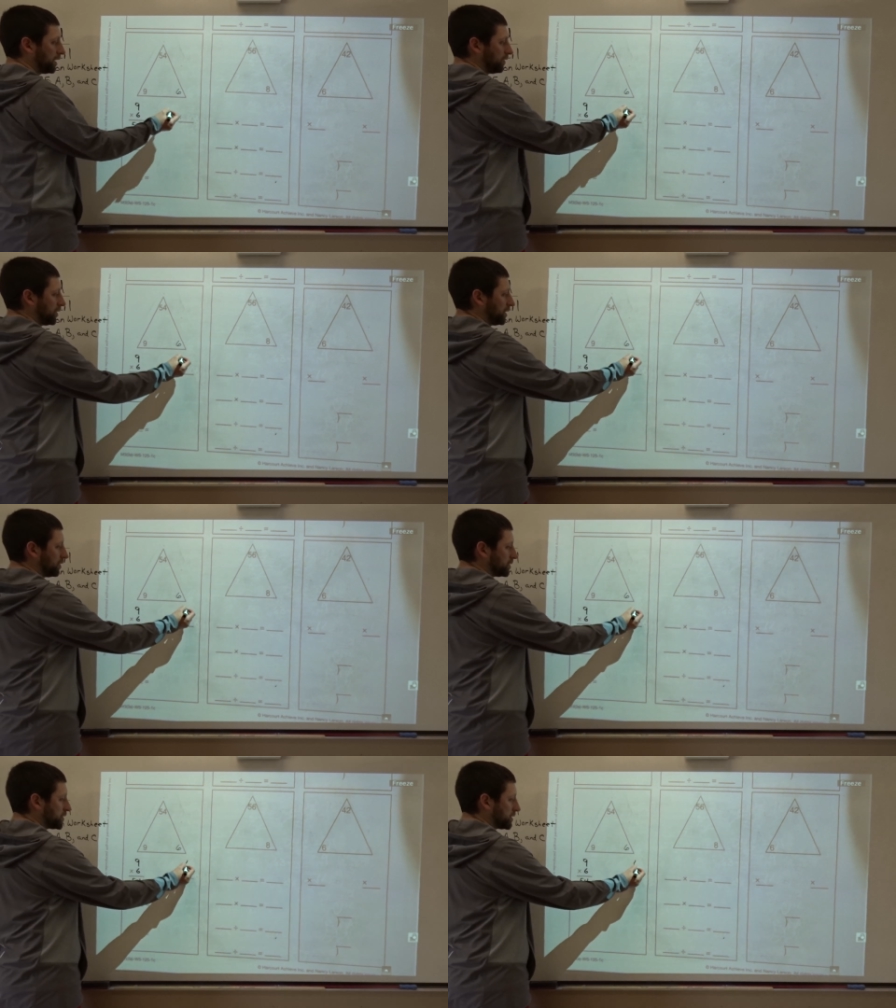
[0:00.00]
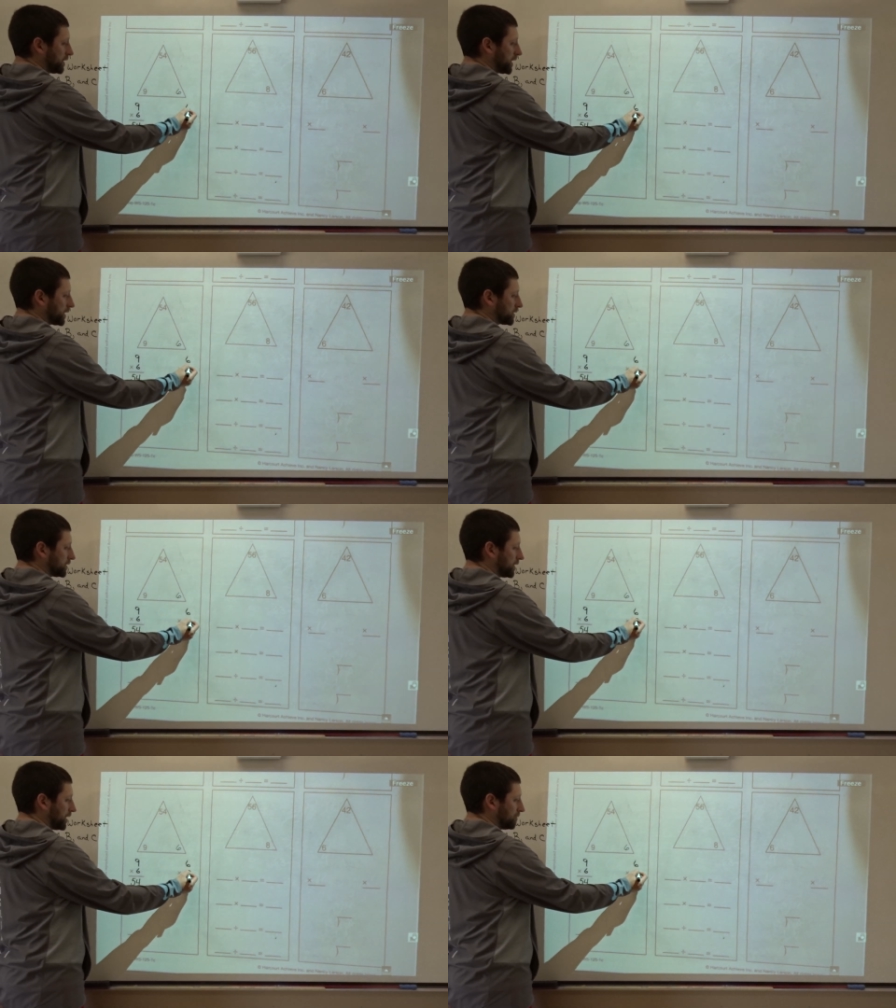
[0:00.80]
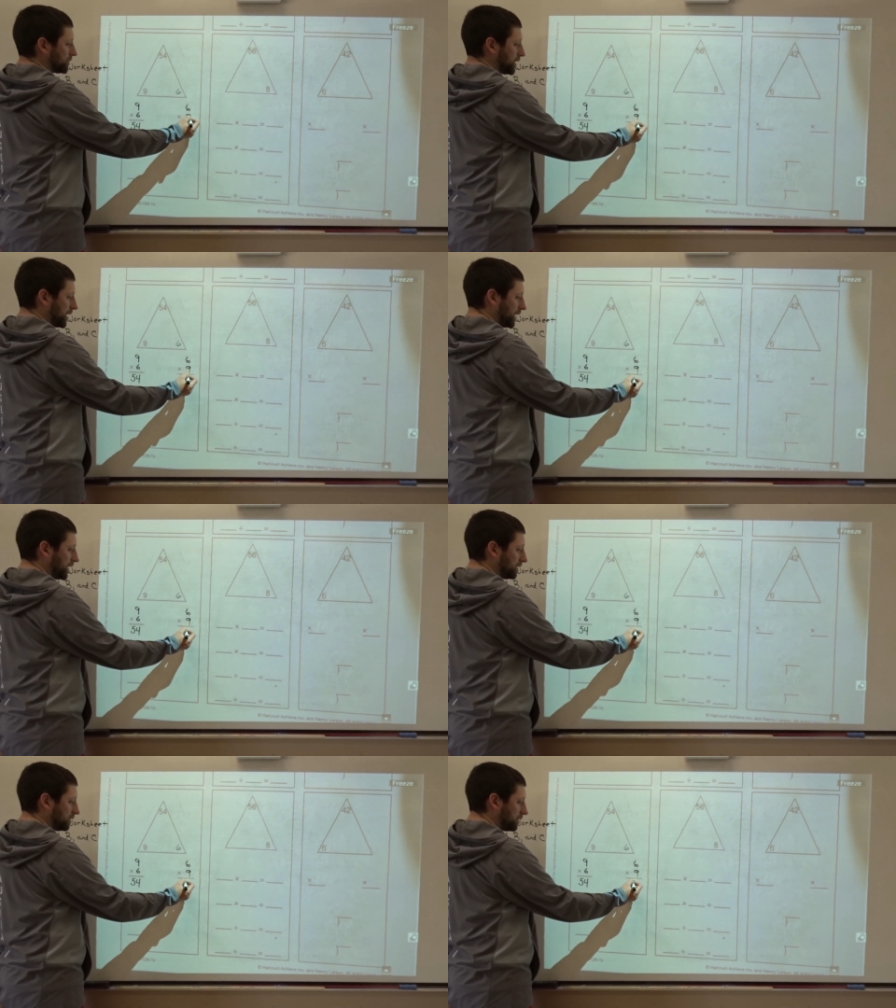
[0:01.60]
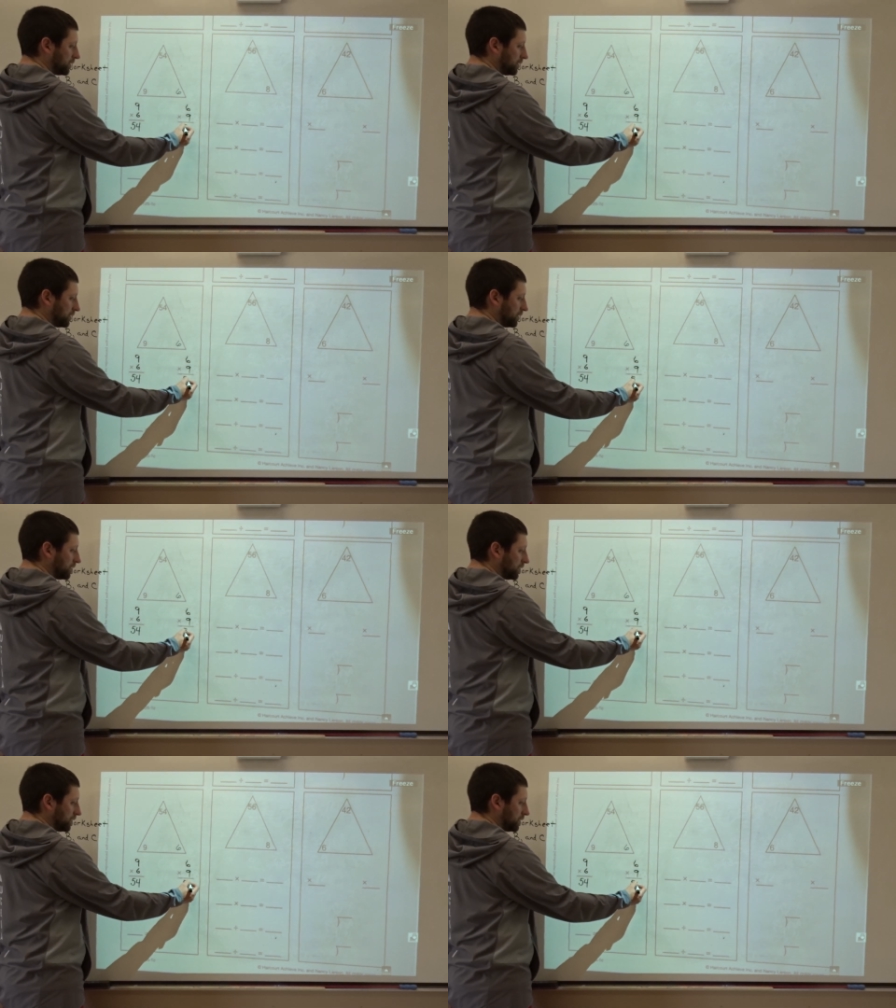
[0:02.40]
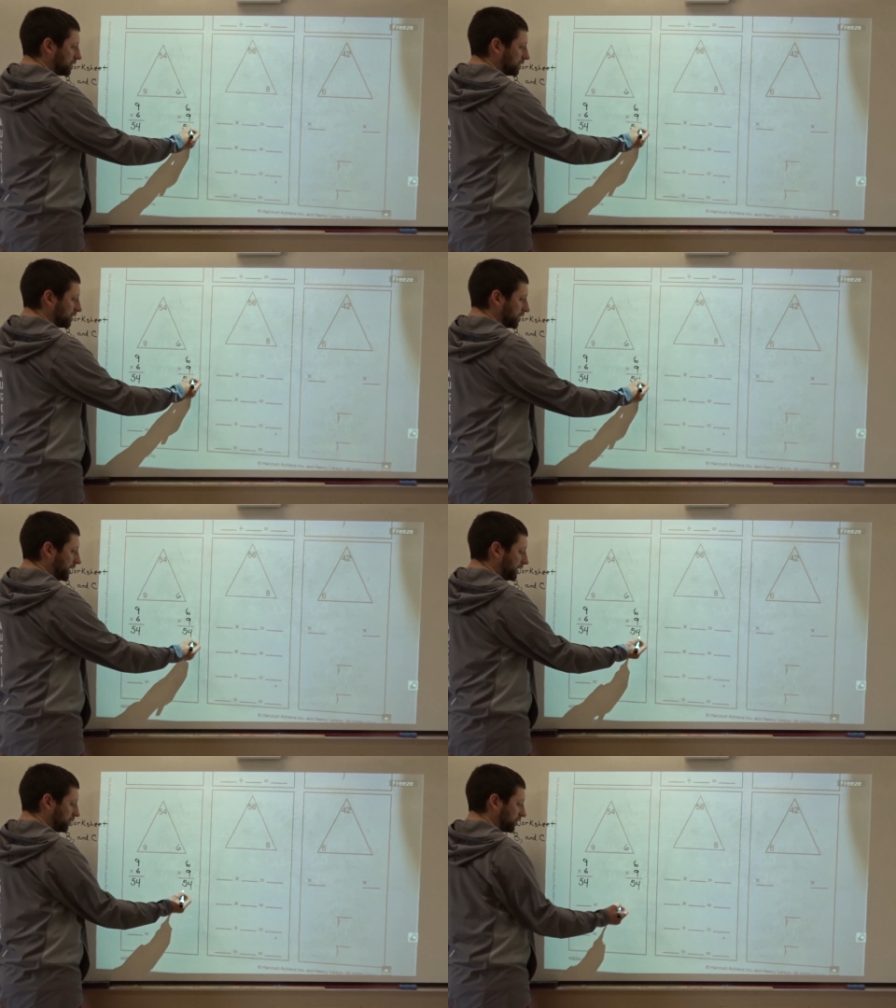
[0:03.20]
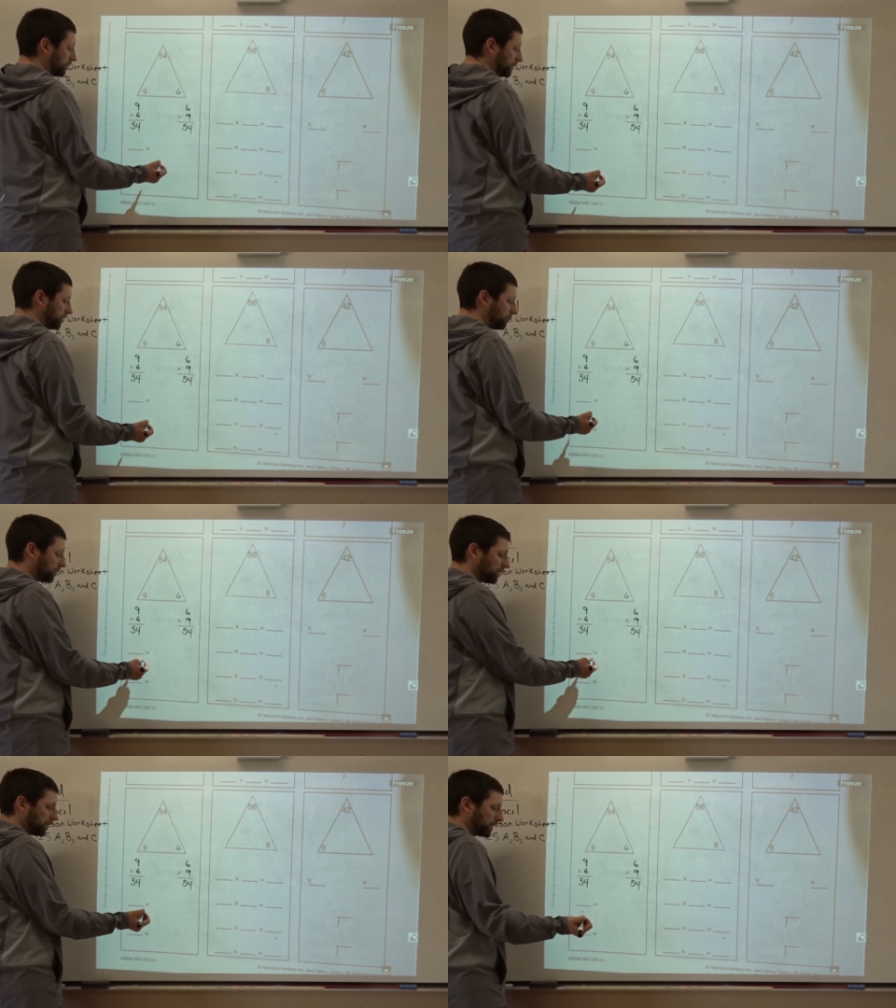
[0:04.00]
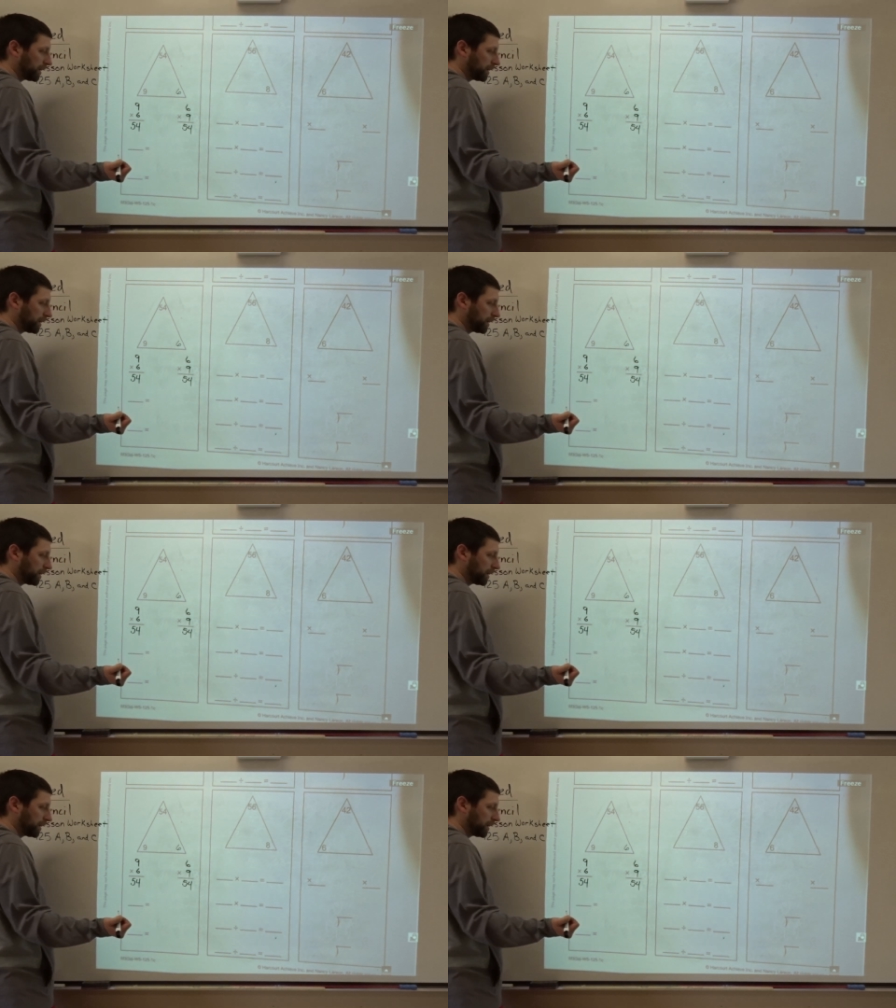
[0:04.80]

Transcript: And we know 6 times 9, that equals 54.